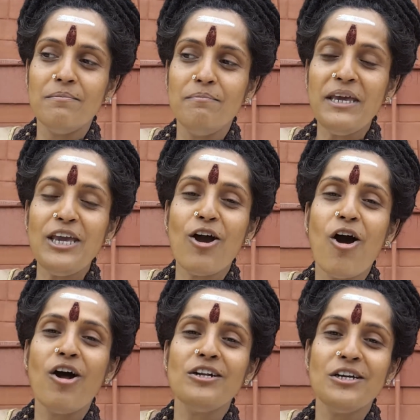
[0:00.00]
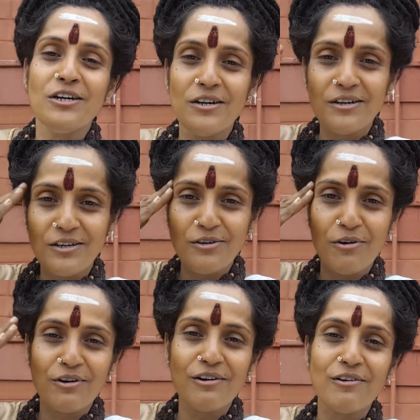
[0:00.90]
beyond
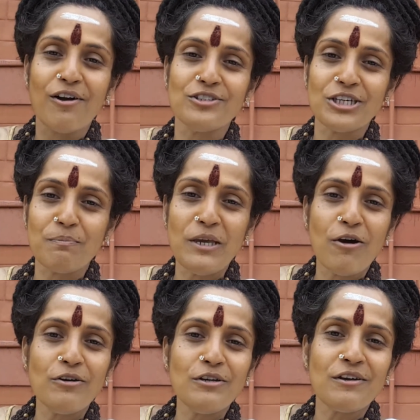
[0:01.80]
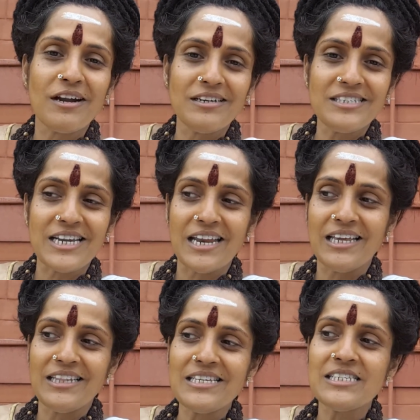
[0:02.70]
your logic, beyond your
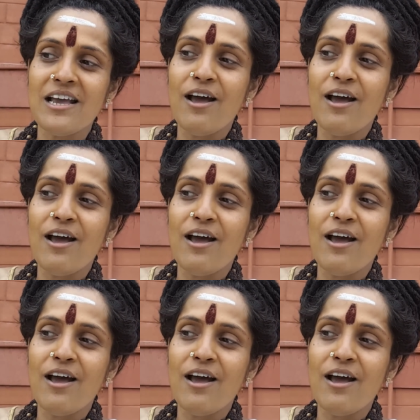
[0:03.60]
understanding, this